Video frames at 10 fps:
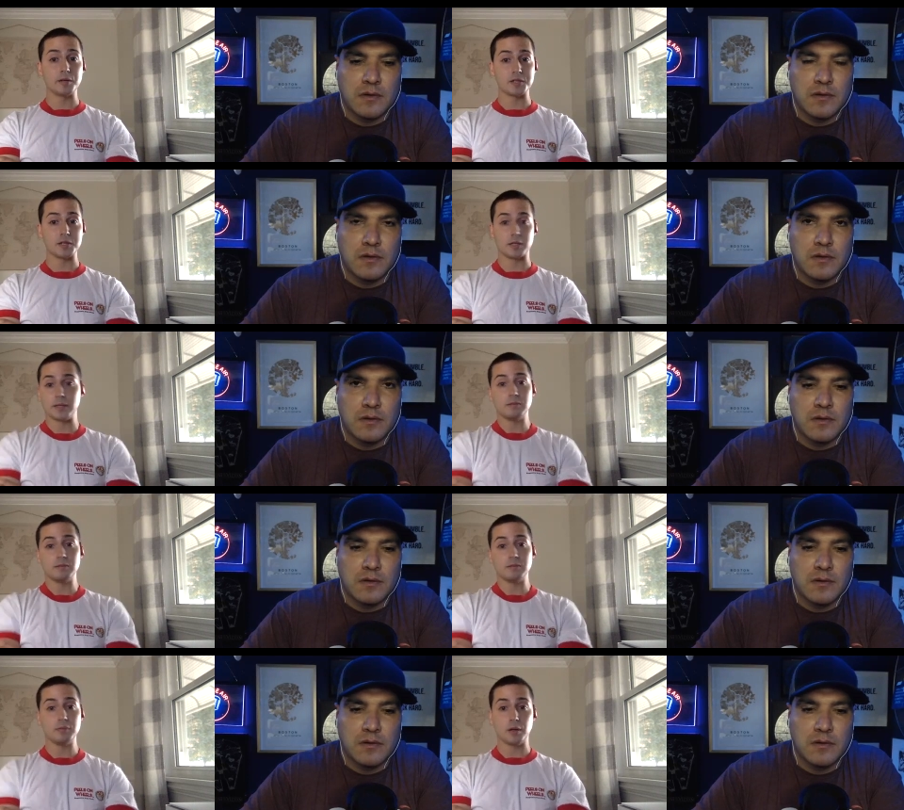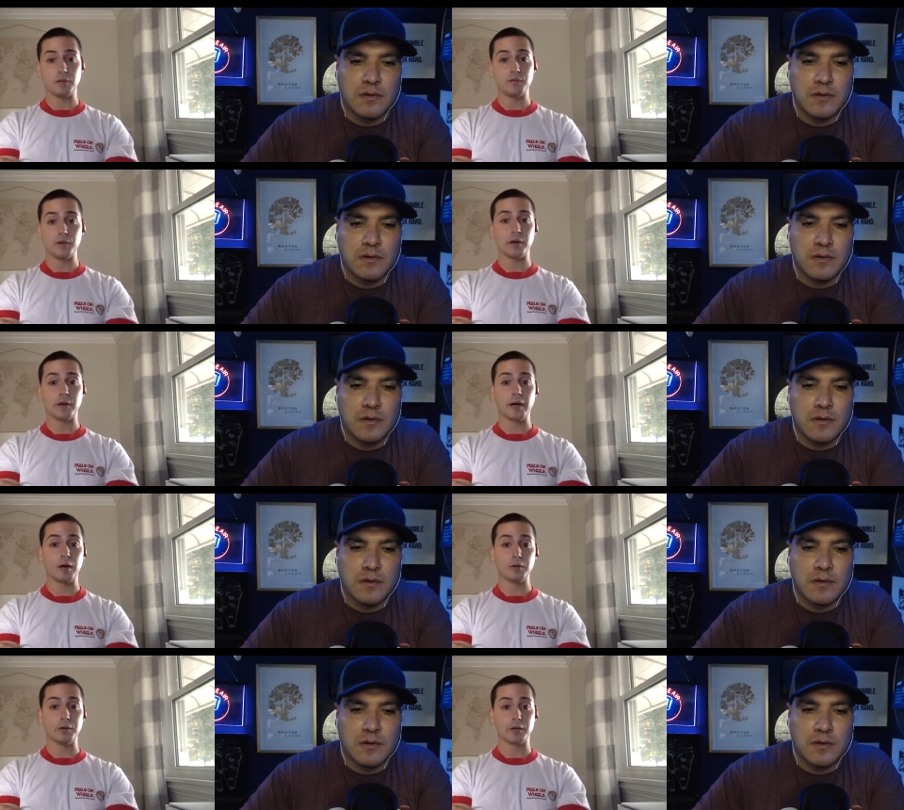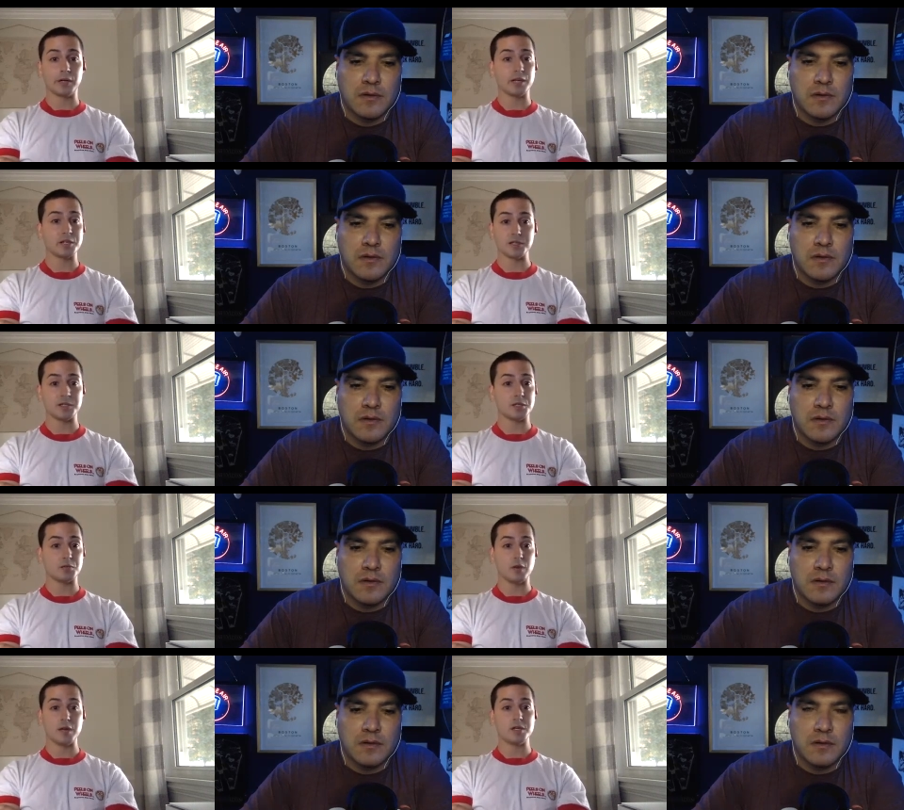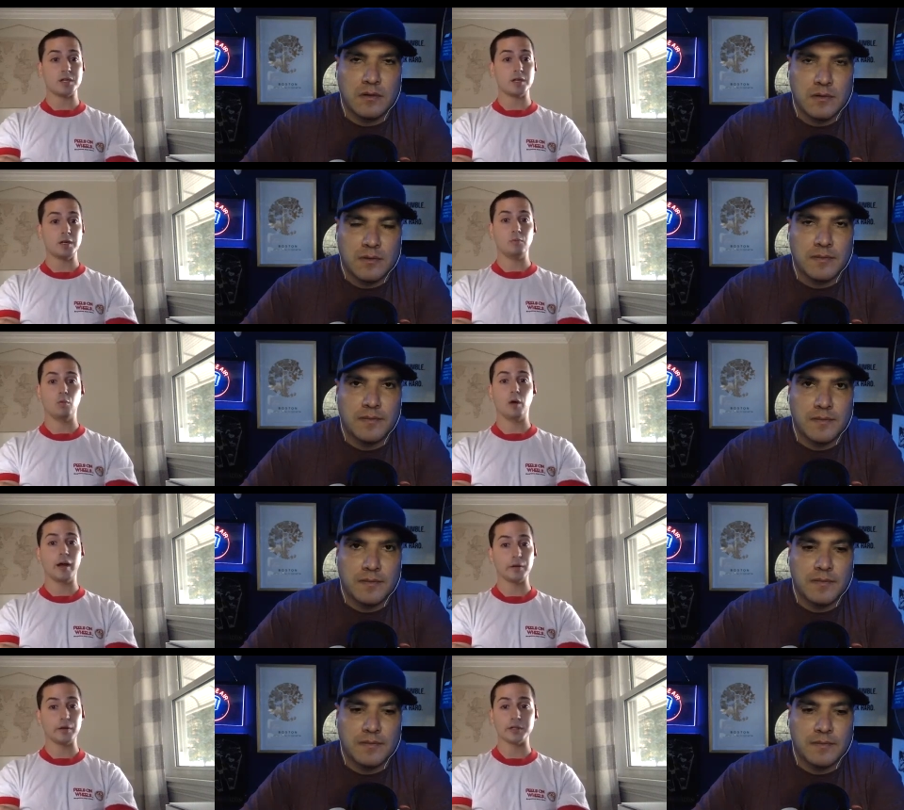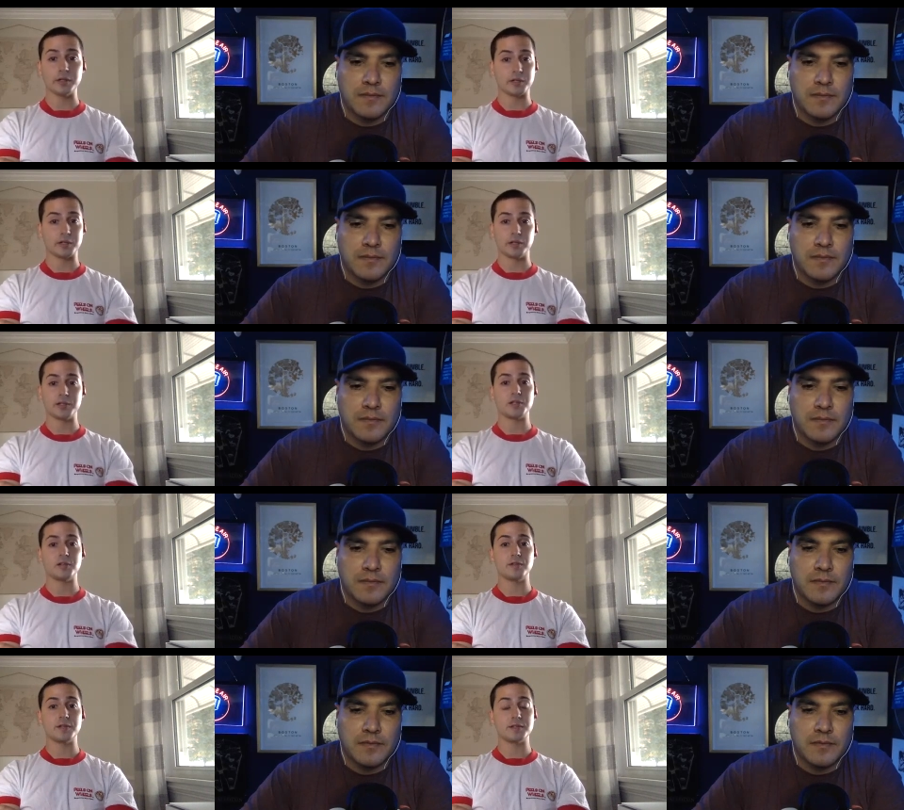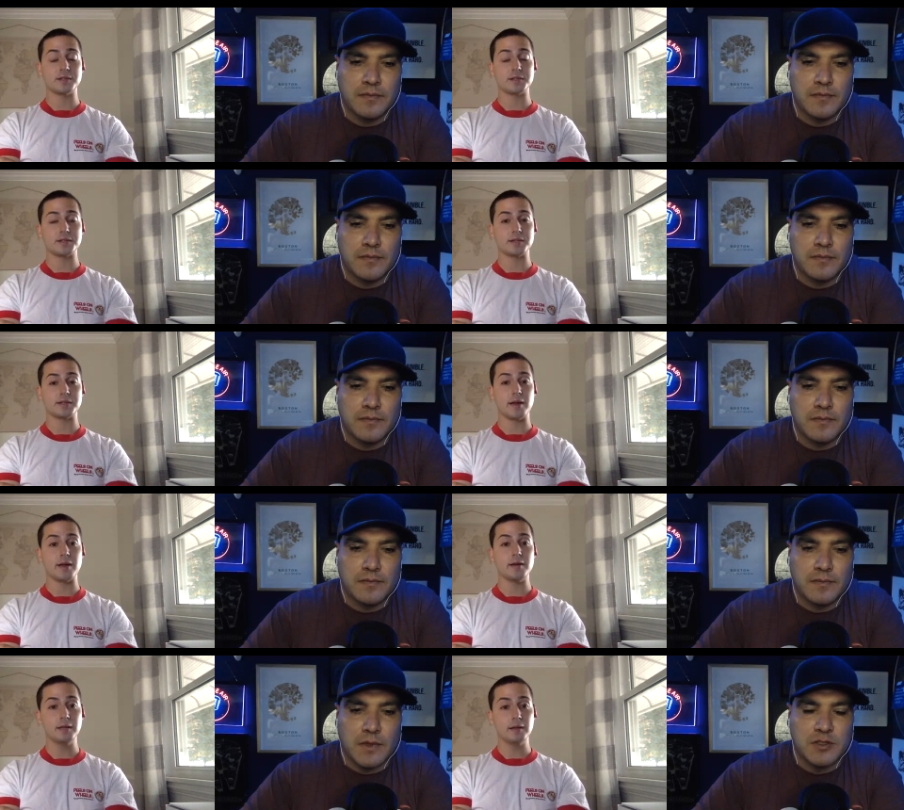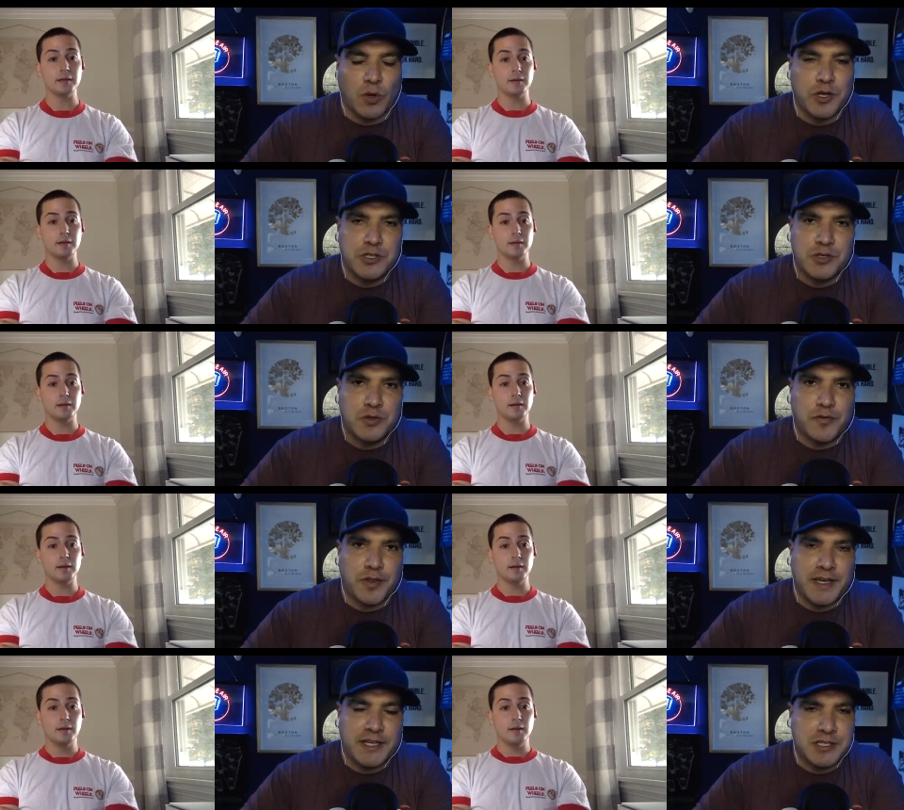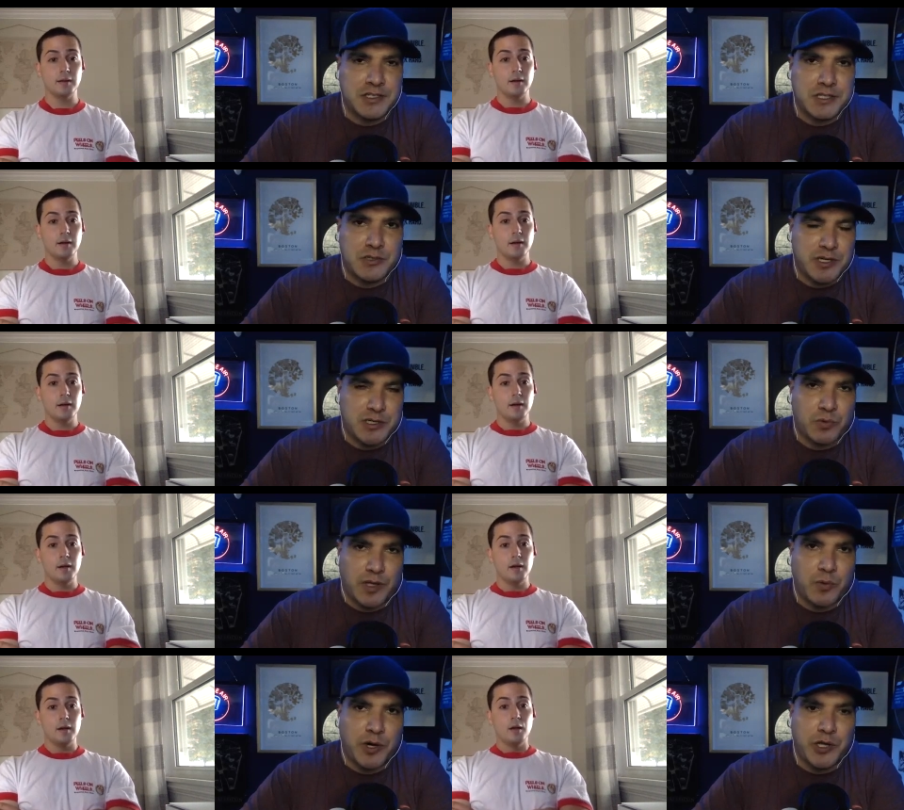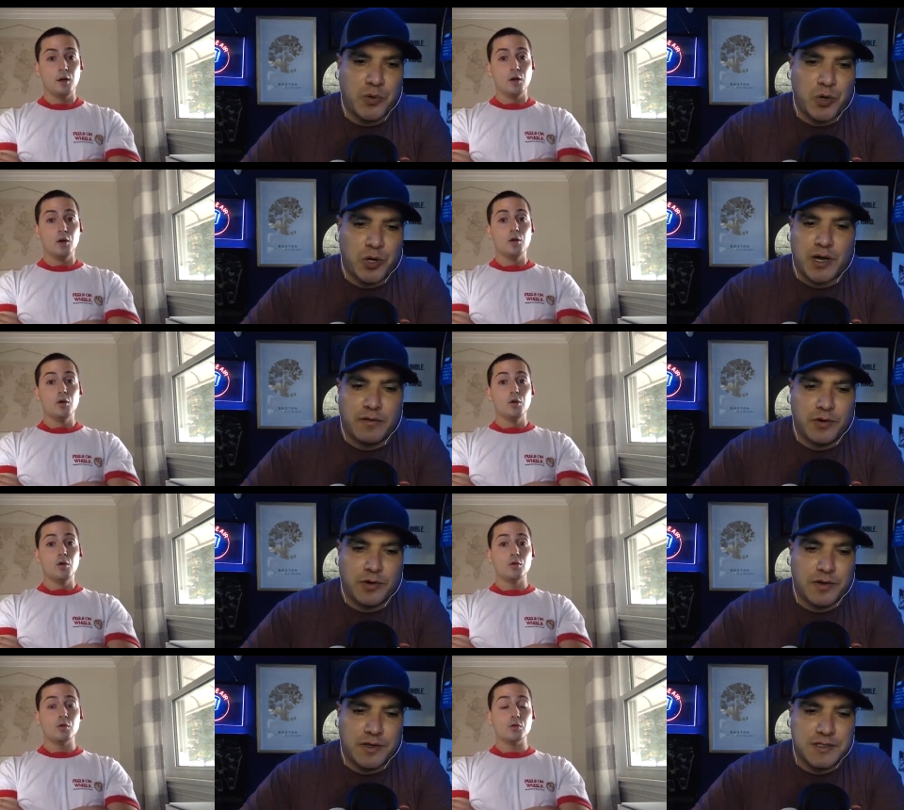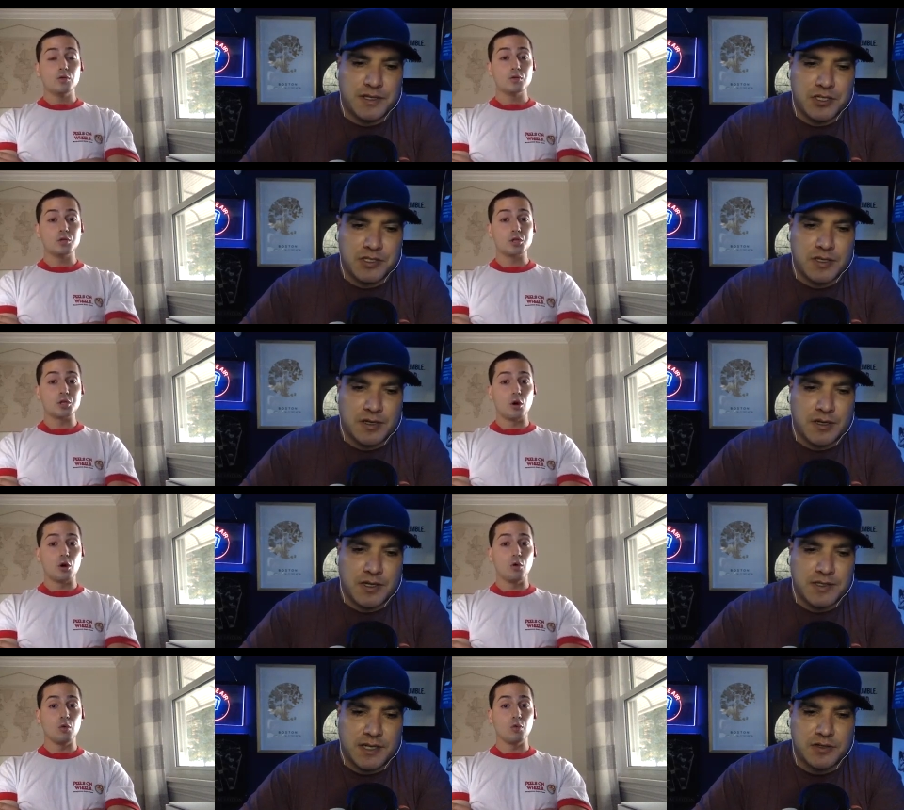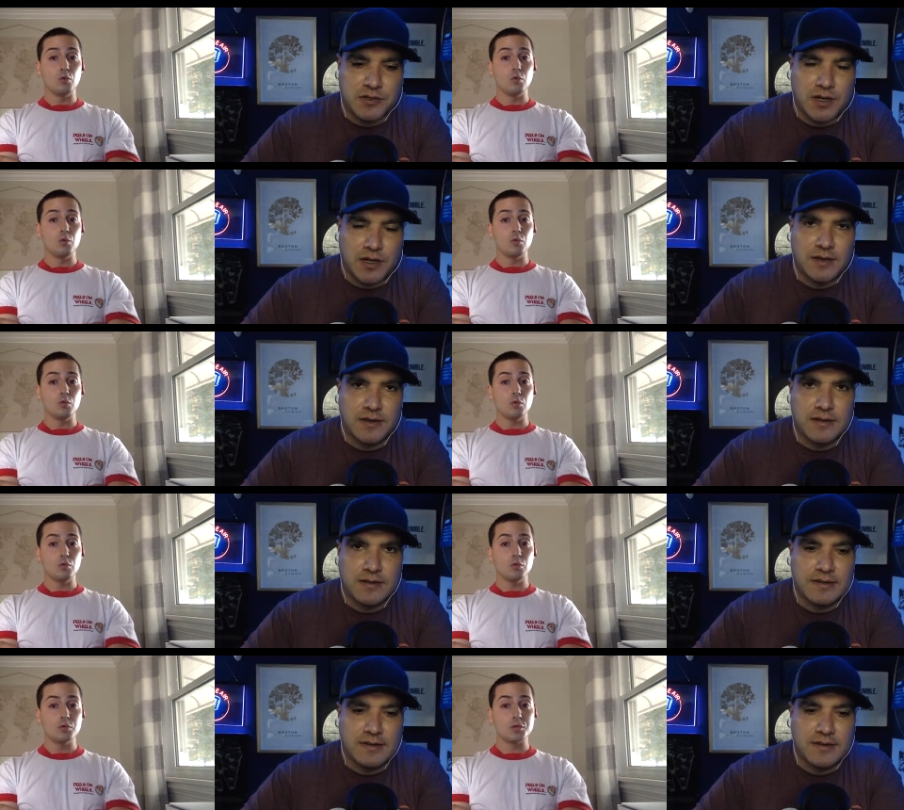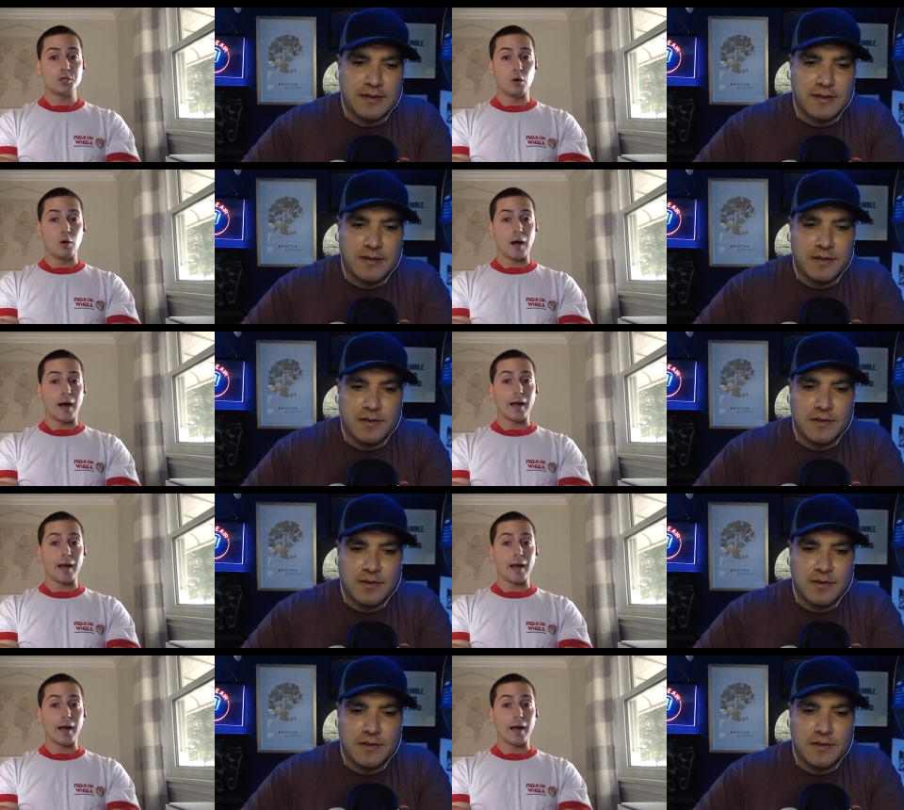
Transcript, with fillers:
Speaker 1: just like you know figuring out your kitchen situation and what areas you're going to service and things like that.
Speaker 2: So, what did you do for the kitchen situation? We're like, where do you work out of, or is it just a, uh, so, inside your truck?
Speaker 1: so I